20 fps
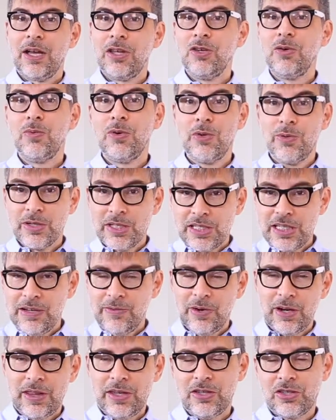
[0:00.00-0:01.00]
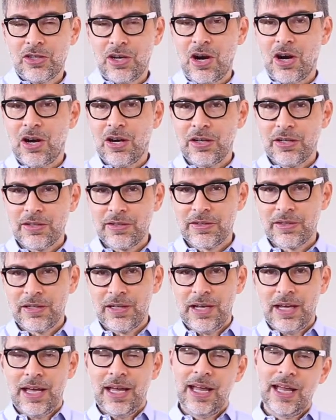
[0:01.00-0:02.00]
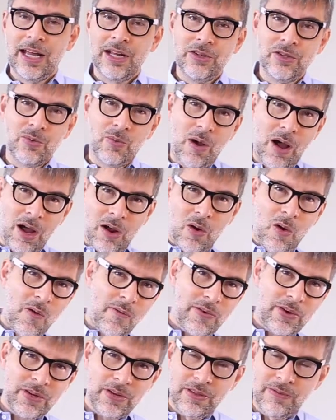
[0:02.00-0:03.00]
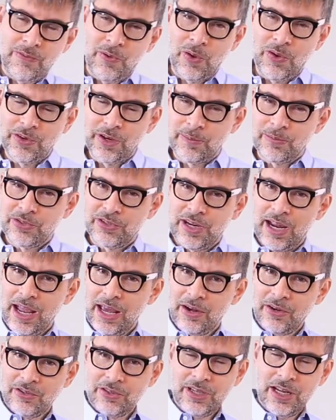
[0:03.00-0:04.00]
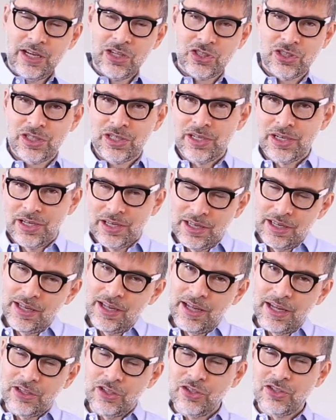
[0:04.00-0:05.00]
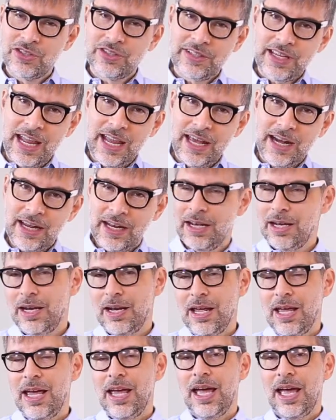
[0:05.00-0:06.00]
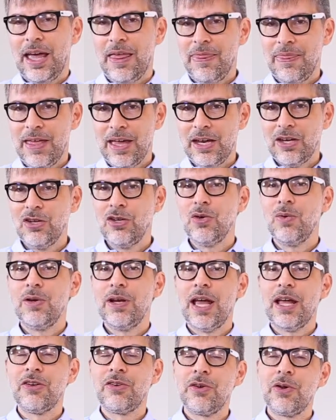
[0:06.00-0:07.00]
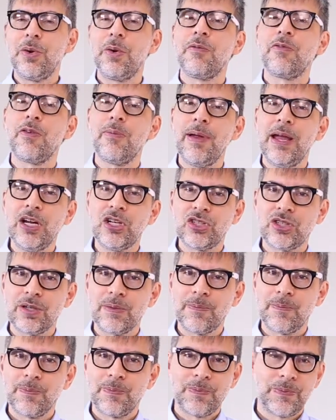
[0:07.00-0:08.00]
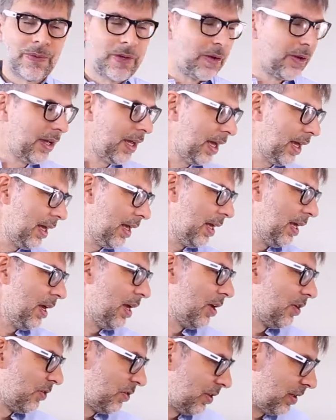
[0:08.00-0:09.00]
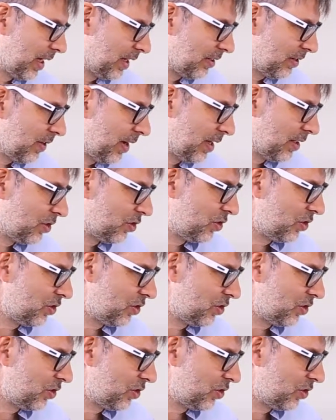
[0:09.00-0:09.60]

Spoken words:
you would receive one of these cards, and you'd walk over to the FotoZap scanner station, and you'd scan it, and then you would enter your information. Okay? So let's go ahead